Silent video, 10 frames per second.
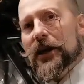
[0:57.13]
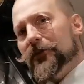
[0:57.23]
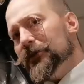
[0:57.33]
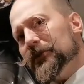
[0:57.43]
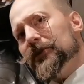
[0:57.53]

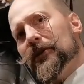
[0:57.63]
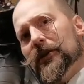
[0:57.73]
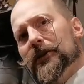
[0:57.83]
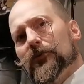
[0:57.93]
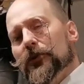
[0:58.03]
And this is
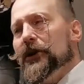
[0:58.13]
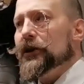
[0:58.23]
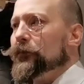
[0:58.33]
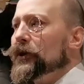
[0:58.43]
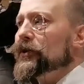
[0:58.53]
kind of
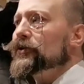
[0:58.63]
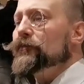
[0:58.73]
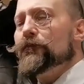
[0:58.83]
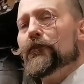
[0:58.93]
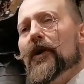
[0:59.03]
weird because
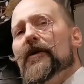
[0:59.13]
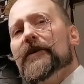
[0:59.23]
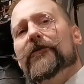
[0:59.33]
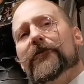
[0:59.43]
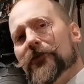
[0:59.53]

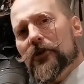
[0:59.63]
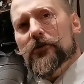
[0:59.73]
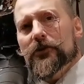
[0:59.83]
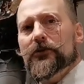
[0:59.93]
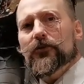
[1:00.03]
by
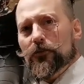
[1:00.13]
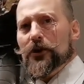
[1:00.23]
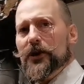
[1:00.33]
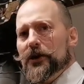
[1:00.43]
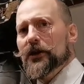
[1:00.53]
far and
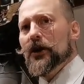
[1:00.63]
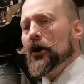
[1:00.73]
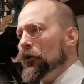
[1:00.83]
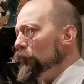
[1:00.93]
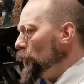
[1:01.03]
away,
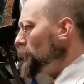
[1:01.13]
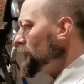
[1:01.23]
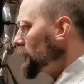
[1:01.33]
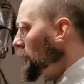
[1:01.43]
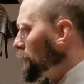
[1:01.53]

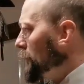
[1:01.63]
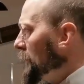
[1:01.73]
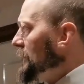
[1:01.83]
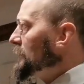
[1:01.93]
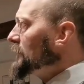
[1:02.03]
most
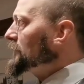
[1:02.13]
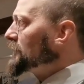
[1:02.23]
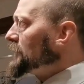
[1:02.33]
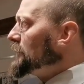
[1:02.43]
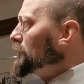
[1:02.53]
complete
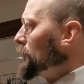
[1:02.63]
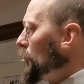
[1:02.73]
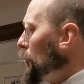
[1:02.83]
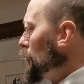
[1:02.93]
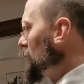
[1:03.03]
steel
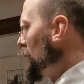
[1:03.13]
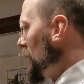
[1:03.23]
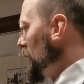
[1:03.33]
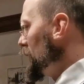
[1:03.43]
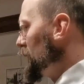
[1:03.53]
horse
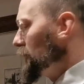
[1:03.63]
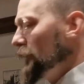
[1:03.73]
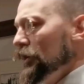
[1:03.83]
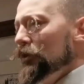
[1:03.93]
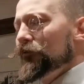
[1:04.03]

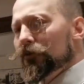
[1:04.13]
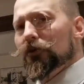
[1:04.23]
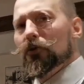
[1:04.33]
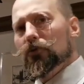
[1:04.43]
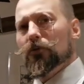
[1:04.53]
bards
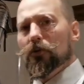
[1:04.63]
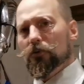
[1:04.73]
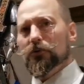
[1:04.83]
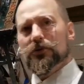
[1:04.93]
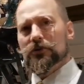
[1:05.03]
for the whole
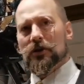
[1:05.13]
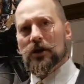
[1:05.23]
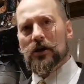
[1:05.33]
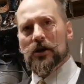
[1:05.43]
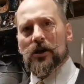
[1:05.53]
horse
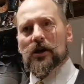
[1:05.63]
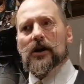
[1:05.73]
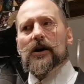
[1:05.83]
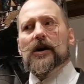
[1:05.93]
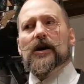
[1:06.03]

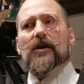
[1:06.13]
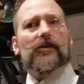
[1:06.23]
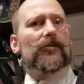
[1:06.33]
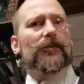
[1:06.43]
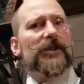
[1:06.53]

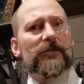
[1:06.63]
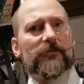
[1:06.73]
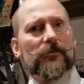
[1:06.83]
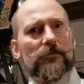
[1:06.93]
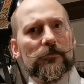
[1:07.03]
are not
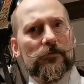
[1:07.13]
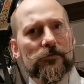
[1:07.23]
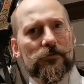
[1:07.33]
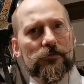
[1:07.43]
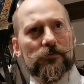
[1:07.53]
medieval.
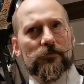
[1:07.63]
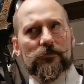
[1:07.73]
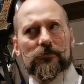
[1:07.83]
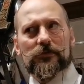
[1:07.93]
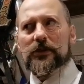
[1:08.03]

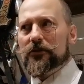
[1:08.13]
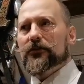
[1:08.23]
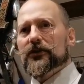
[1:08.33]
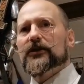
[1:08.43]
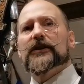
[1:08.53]

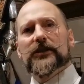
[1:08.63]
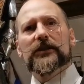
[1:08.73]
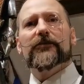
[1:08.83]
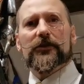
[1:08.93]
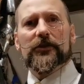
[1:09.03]
They're
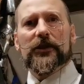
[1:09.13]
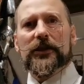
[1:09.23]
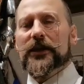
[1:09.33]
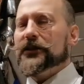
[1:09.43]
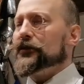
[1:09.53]

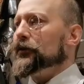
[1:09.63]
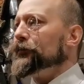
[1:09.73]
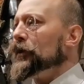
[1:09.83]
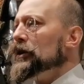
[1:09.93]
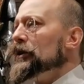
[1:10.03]
significantly later.
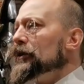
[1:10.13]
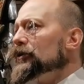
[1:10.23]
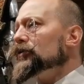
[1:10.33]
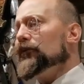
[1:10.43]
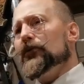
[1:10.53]

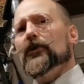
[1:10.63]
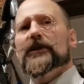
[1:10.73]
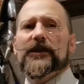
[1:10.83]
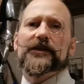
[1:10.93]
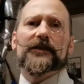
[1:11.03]
They're sort of
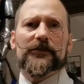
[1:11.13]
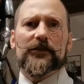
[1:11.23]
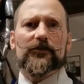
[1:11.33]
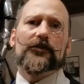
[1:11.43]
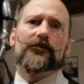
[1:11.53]
early 16th
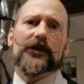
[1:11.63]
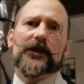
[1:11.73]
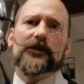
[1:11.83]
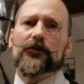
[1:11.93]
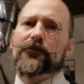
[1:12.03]
century
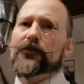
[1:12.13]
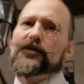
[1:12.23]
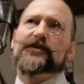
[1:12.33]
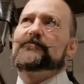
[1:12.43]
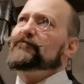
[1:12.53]
really, or
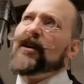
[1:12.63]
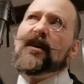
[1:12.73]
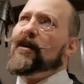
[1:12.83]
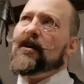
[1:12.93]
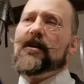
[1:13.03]
first
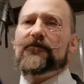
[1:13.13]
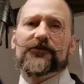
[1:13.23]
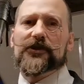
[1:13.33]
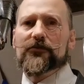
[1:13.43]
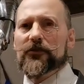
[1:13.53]

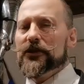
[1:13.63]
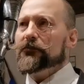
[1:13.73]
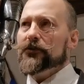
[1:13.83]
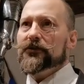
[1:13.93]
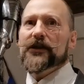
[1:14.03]
half
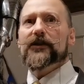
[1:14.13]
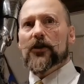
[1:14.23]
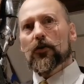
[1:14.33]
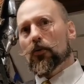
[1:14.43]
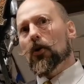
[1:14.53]
generally, but they
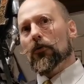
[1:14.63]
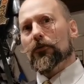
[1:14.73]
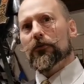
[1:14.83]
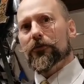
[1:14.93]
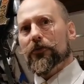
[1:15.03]
go
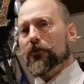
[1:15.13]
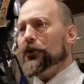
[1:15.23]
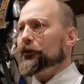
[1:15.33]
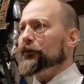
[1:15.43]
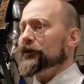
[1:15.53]
on for
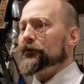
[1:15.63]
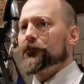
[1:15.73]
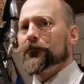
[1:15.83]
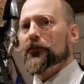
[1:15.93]
quite a bit.